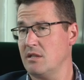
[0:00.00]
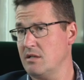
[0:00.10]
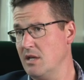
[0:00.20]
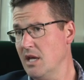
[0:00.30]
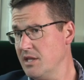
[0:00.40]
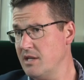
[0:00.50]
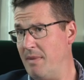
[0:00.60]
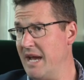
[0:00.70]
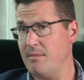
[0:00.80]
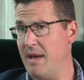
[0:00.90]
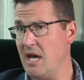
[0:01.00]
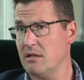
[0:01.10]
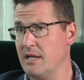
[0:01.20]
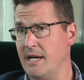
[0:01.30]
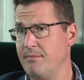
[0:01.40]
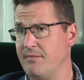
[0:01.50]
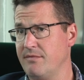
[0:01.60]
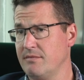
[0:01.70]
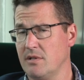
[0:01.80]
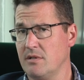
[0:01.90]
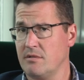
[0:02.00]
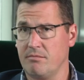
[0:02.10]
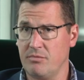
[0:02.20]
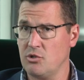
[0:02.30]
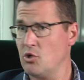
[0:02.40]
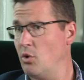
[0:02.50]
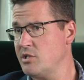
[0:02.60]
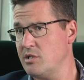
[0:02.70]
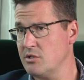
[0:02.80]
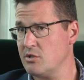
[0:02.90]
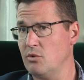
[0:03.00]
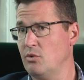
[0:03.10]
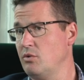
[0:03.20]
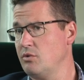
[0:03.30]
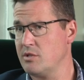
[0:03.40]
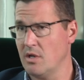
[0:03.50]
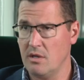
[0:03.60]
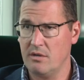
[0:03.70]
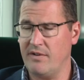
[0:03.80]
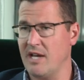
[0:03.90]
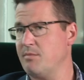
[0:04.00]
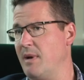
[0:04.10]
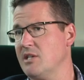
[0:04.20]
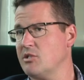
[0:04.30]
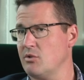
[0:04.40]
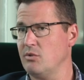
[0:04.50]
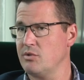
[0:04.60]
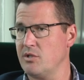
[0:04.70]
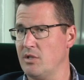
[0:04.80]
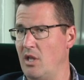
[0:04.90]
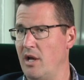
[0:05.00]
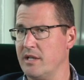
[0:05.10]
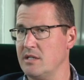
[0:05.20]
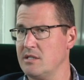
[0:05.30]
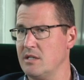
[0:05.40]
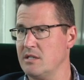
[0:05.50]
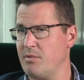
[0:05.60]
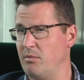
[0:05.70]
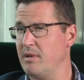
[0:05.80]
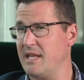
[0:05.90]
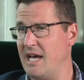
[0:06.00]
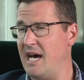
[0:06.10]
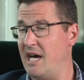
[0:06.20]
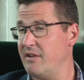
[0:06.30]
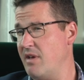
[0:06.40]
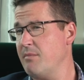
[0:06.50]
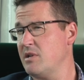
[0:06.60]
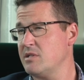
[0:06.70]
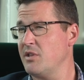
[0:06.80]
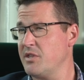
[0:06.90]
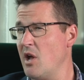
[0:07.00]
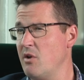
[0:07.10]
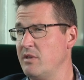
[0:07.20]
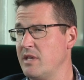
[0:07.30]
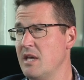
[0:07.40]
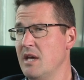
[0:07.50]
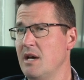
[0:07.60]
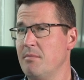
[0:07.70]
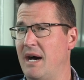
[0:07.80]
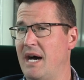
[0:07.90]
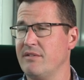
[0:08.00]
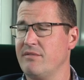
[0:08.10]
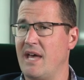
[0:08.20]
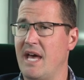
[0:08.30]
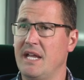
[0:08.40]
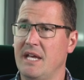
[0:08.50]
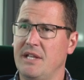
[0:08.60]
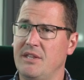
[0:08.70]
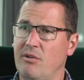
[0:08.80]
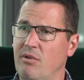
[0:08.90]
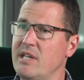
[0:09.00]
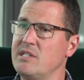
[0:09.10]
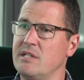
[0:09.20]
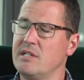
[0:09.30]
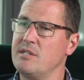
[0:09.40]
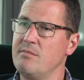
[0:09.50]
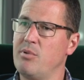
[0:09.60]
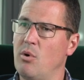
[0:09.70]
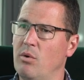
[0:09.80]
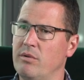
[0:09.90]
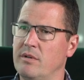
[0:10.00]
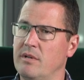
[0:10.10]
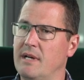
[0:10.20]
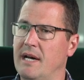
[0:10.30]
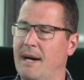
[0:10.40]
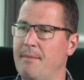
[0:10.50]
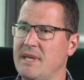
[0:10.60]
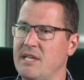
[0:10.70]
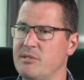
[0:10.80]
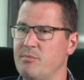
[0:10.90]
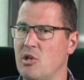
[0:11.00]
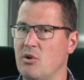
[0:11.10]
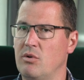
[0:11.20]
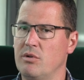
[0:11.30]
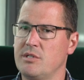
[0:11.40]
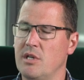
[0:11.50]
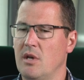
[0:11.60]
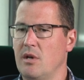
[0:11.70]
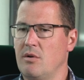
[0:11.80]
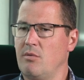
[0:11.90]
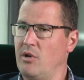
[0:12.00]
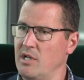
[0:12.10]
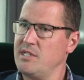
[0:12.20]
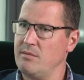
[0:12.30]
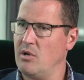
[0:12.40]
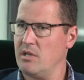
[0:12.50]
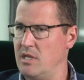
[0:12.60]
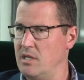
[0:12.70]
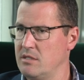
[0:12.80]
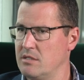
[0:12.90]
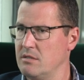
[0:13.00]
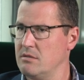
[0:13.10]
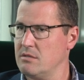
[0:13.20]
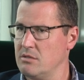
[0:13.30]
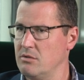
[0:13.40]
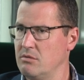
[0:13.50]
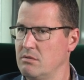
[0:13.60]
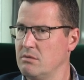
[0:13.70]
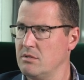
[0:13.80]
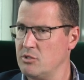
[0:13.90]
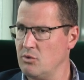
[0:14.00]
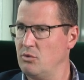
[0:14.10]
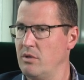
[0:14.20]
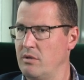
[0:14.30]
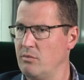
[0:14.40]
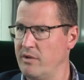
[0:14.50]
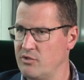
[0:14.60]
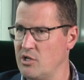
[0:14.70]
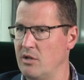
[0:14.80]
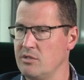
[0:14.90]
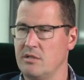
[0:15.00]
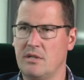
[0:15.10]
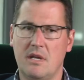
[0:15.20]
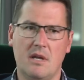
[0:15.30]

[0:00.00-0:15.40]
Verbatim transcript: And the, the debate about um, uh, choice in schools, faith-based schools the like is, is probably at the heart of that, but it's not the only part of that. The reason it's important um, is because when I send my kids to the school that we've chosen,